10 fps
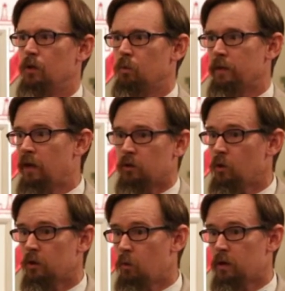without
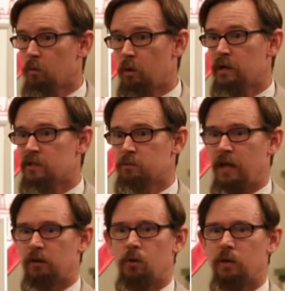knowing what it was,
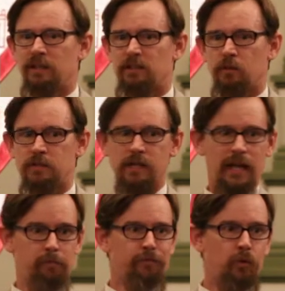without knowing that there was a
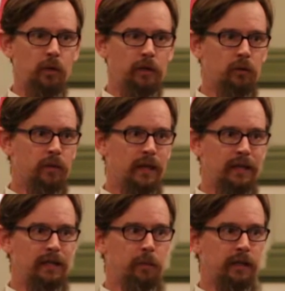name for it or that
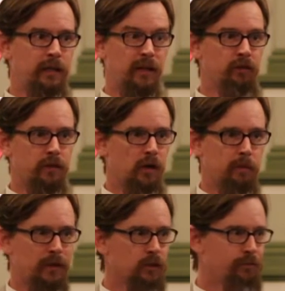anybody had ever thought
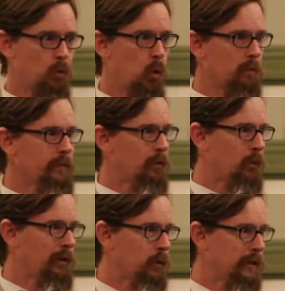about the form that
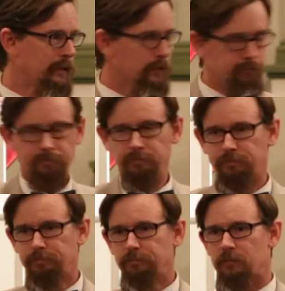went with it.
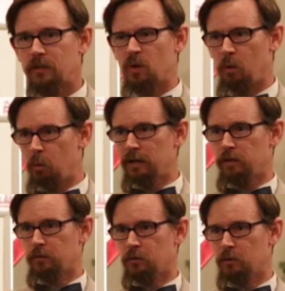So I went
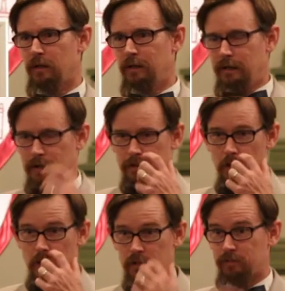through the
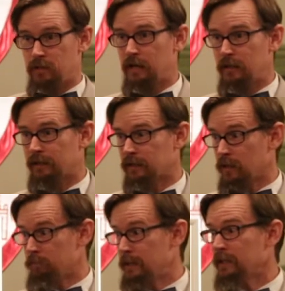art of dialectic,
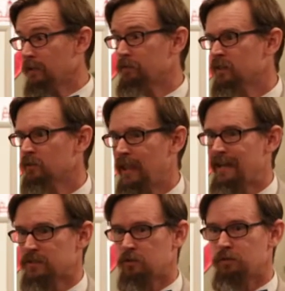many of the
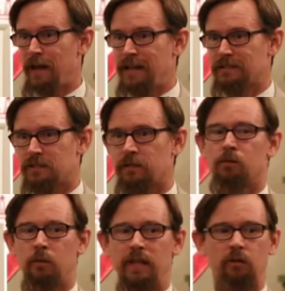classical facets of
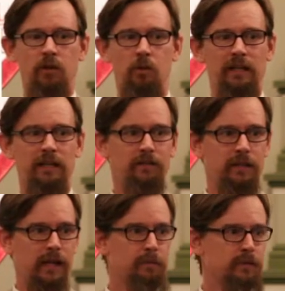it, without knowing any of
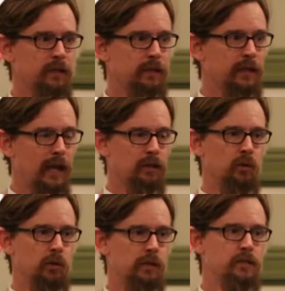the names of any of the
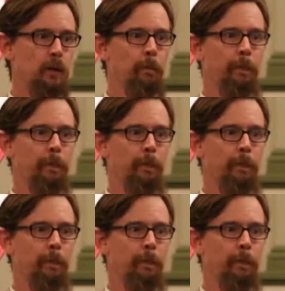categories,